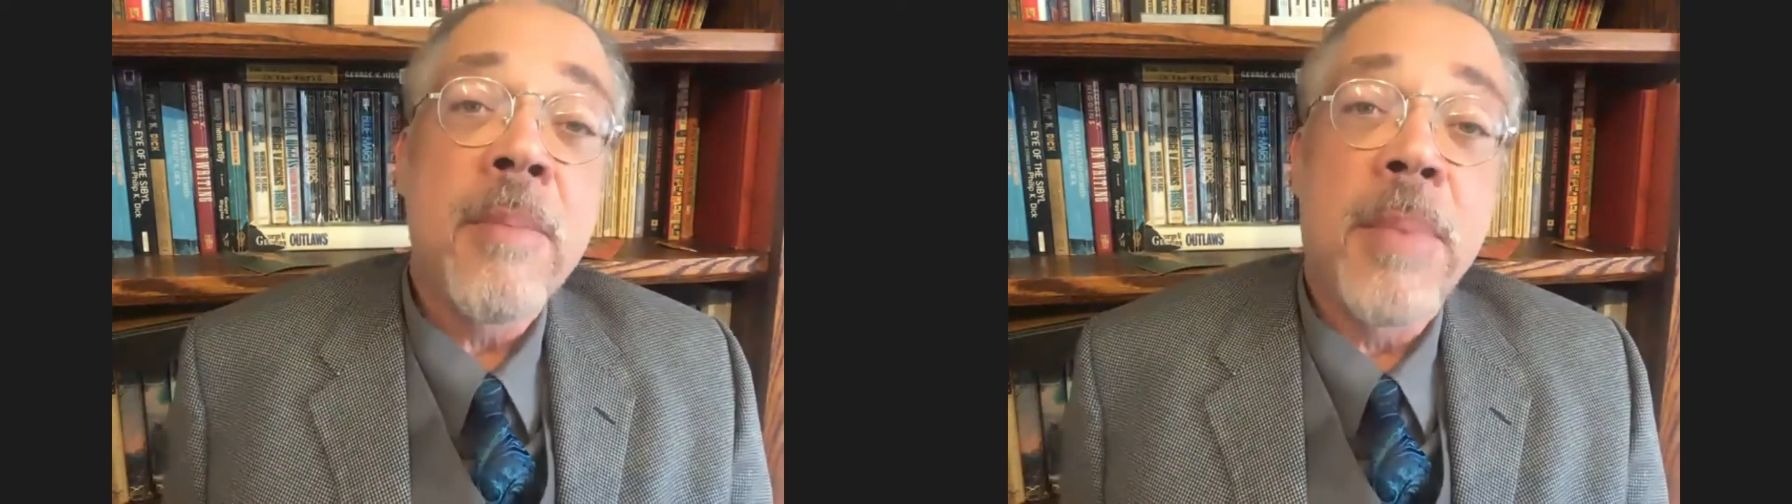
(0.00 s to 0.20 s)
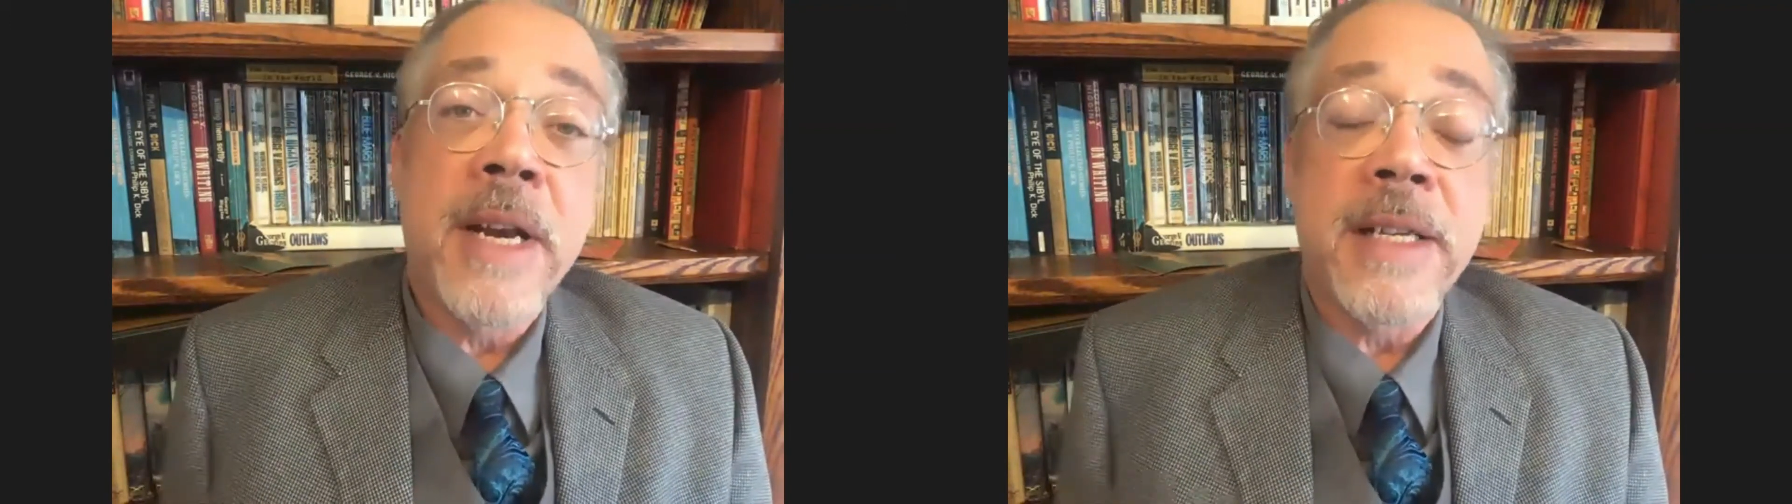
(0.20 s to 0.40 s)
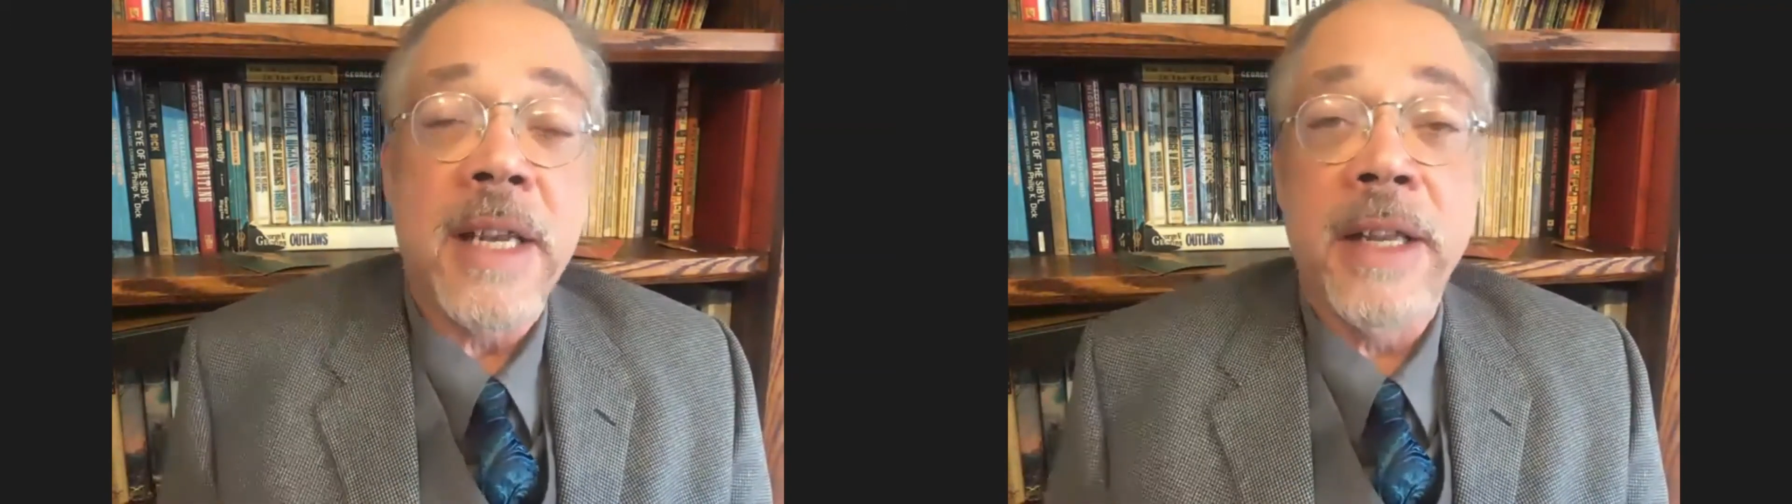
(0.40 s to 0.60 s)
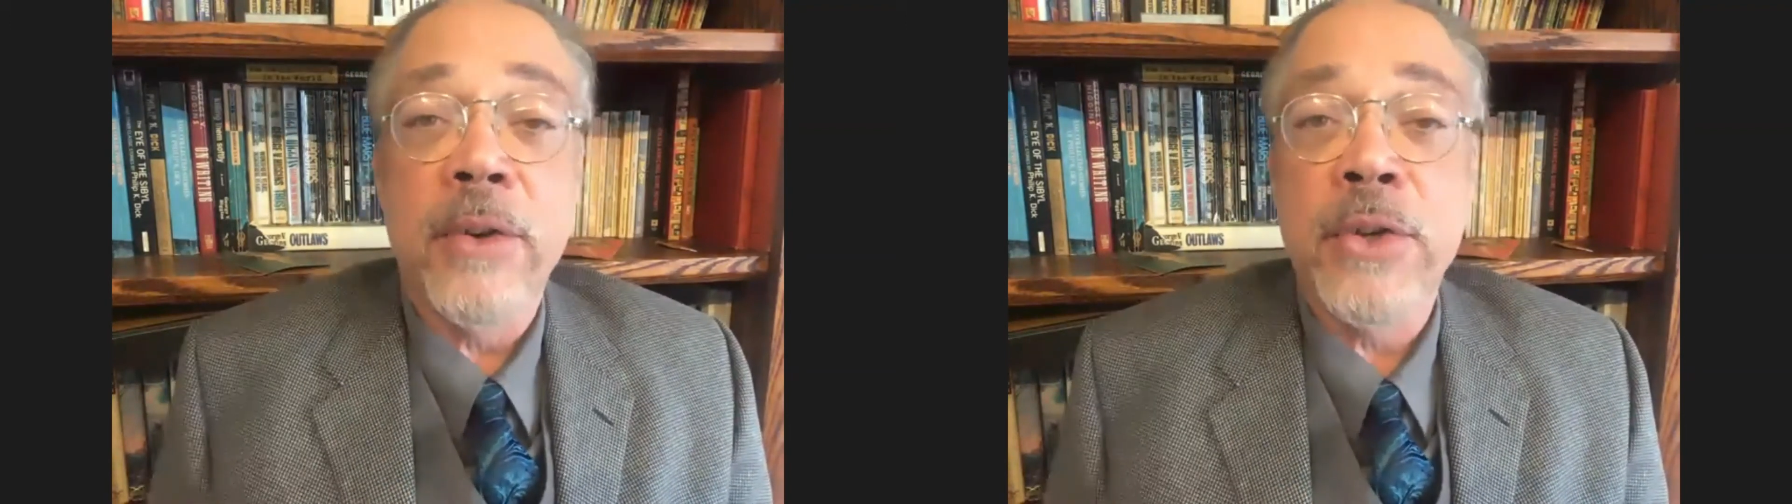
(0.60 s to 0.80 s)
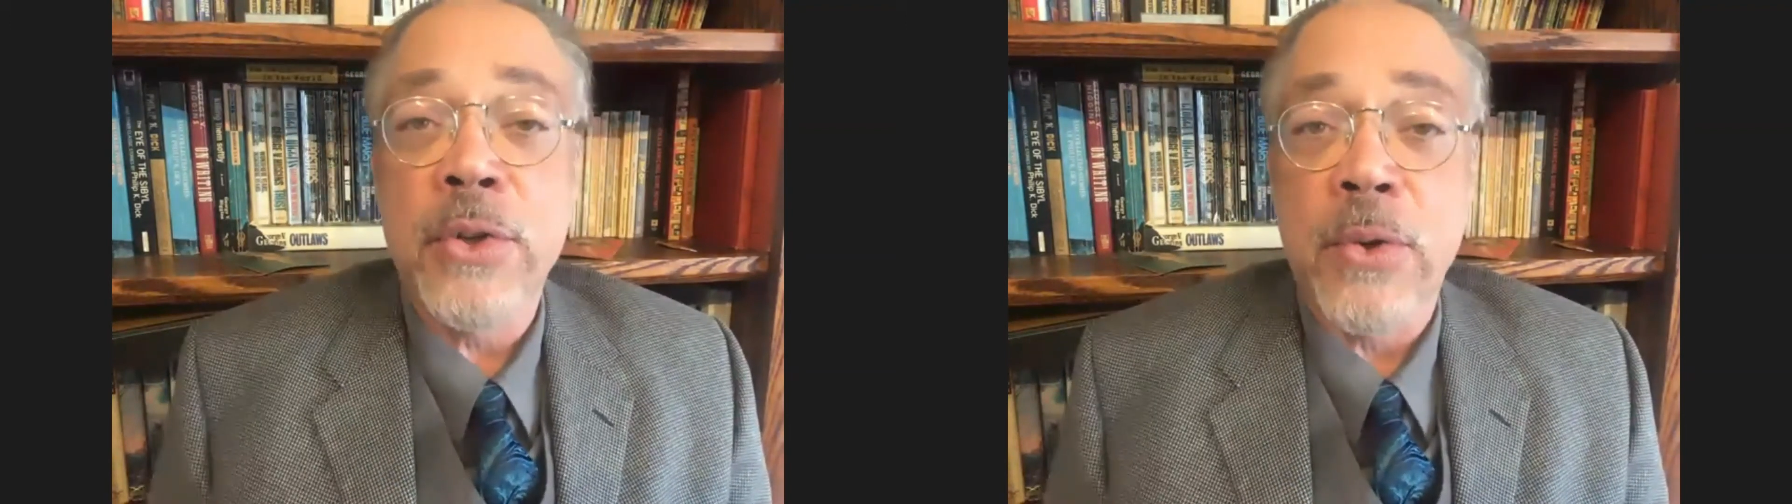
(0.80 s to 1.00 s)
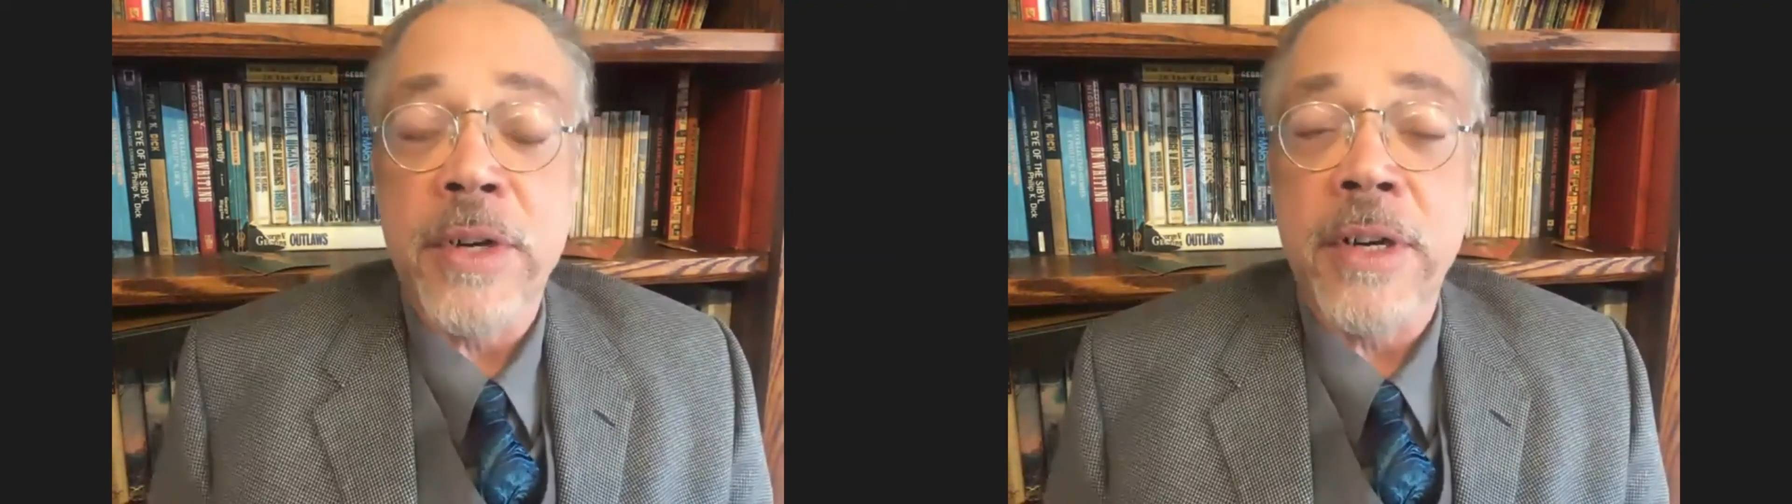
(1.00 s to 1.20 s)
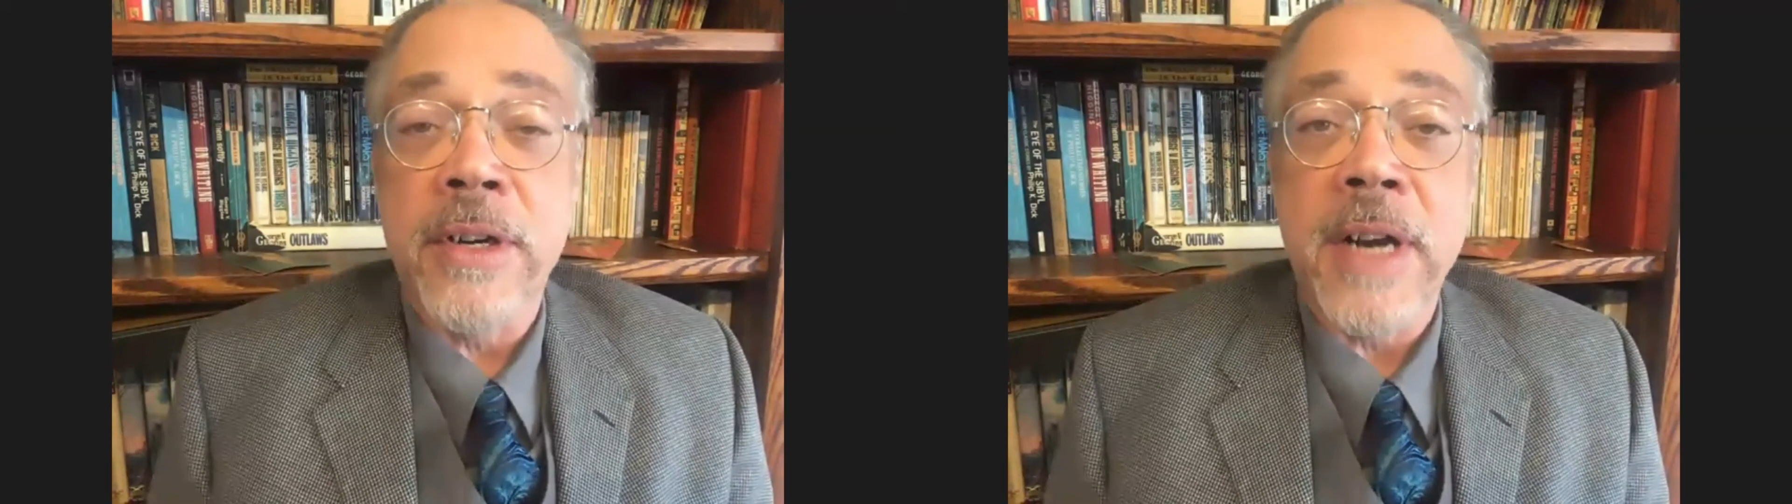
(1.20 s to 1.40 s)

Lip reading: but it's a little shorter,